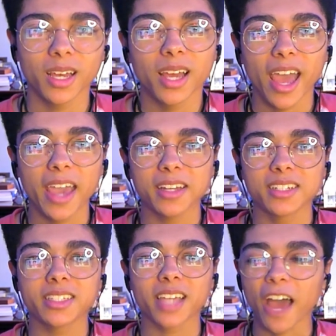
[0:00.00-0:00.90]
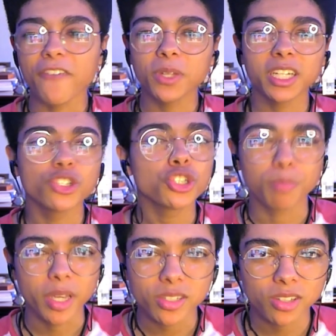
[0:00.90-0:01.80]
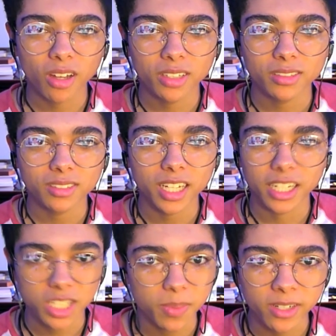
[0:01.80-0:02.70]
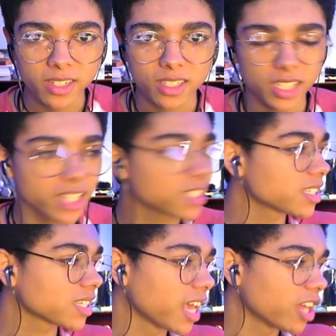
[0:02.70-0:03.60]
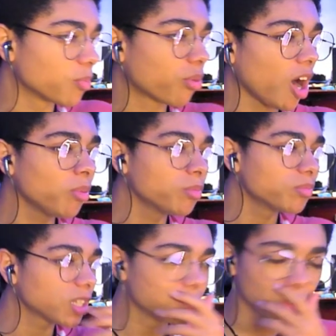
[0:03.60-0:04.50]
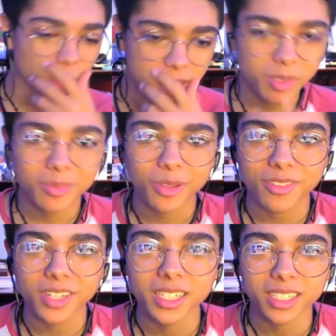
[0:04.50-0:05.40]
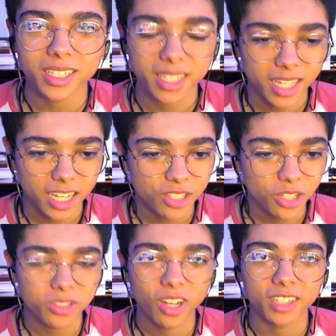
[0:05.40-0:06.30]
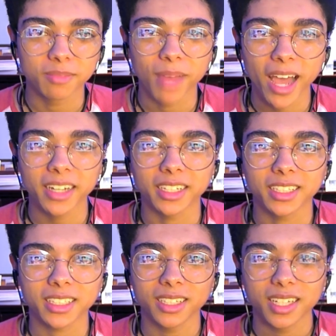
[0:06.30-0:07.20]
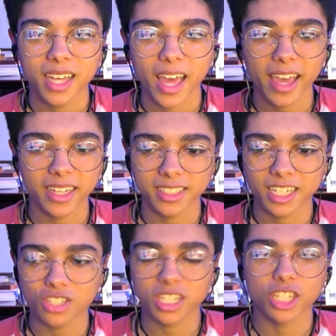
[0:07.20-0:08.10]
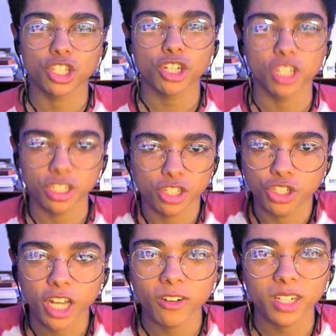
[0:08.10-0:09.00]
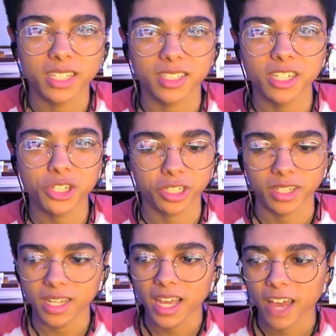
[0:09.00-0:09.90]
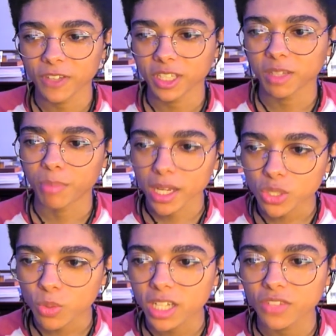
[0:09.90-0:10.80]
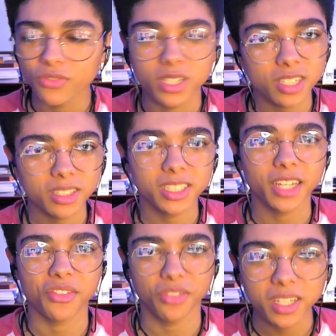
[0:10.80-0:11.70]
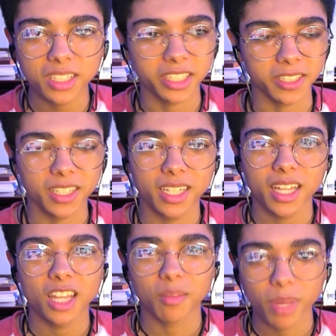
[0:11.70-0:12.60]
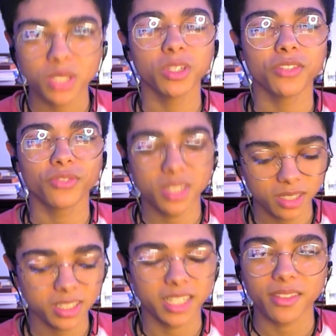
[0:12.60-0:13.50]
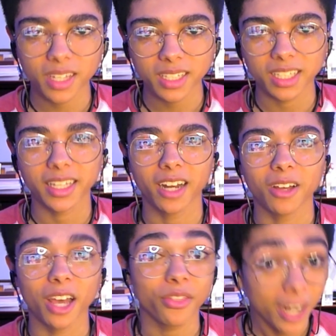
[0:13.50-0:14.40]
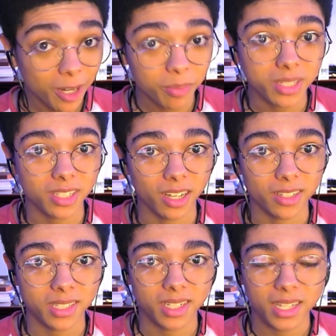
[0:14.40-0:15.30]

and I feel like it's just based on an experience. It's just the problem. The ways people think is so dogmatic, and it's a generalization. I feel like the best way to facilitate thinking that a therapist does